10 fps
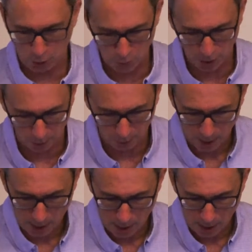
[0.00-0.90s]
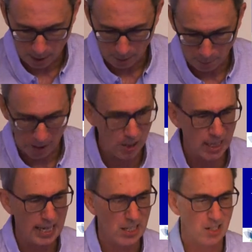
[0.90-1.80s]
do so. But I've
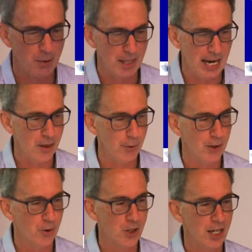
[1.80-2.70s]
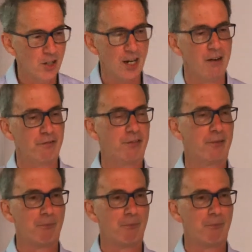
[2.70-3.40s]
got to get to some of the other interesting stuff.